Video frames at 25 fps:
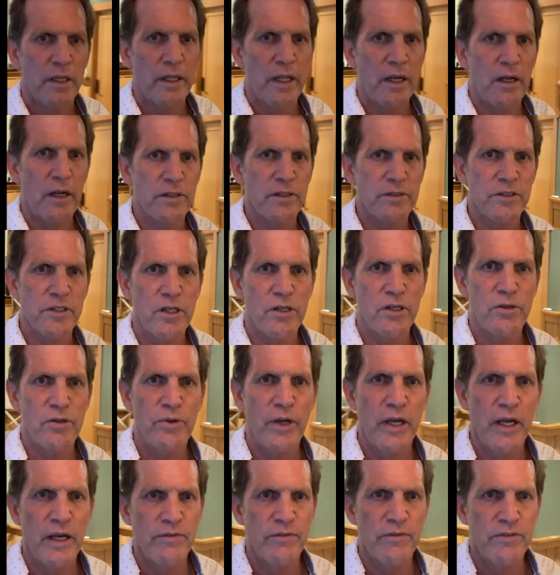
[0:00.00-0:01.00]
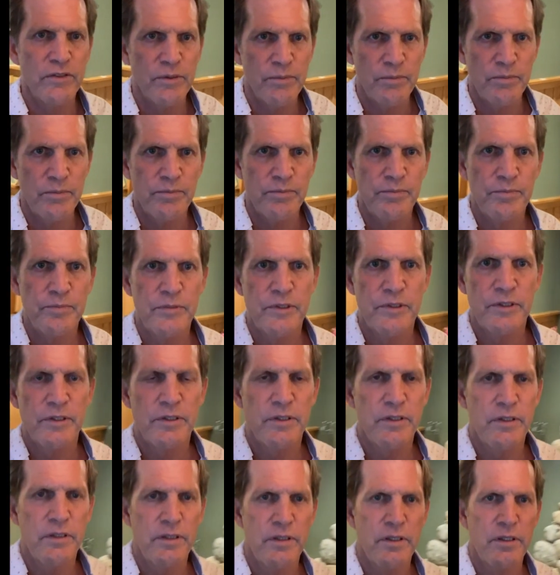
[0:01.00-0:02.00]
also we have some
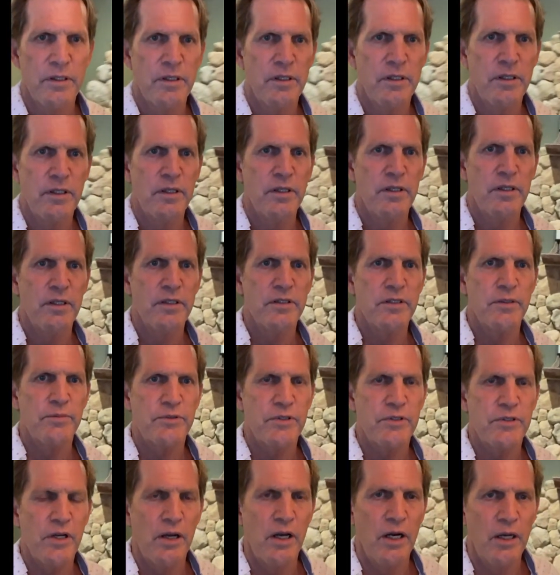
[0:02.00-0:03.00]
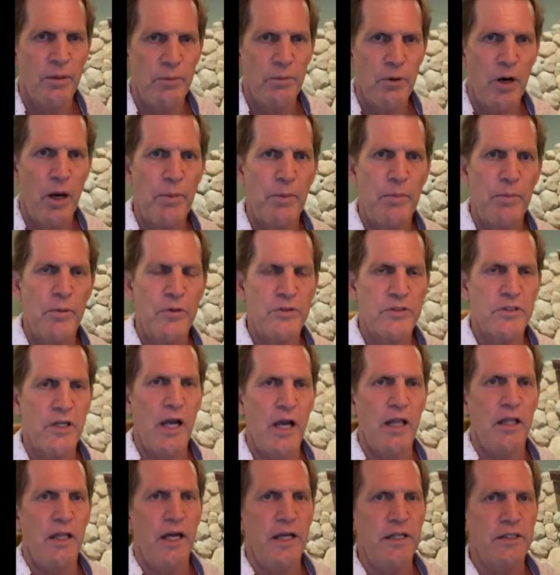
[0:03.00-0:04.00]
operable
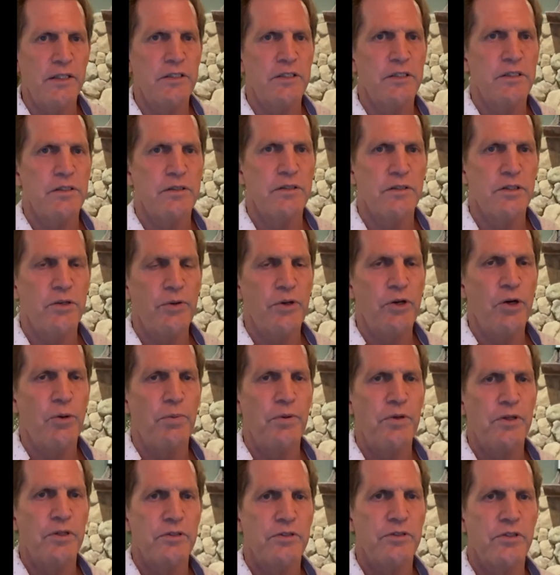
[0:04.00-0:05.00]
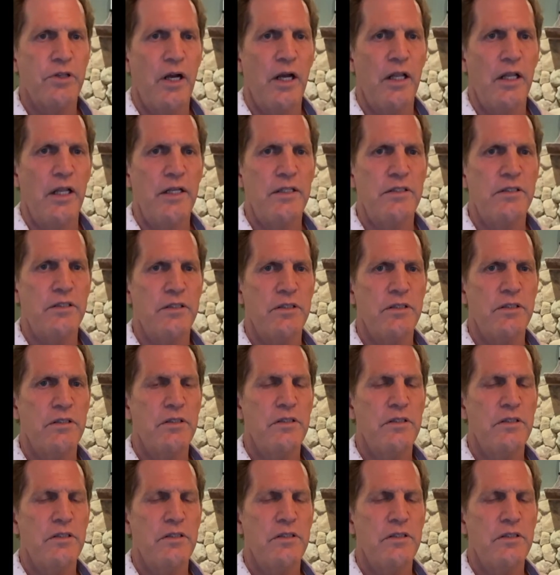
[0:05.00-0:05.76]
skylights. So we open those skylights.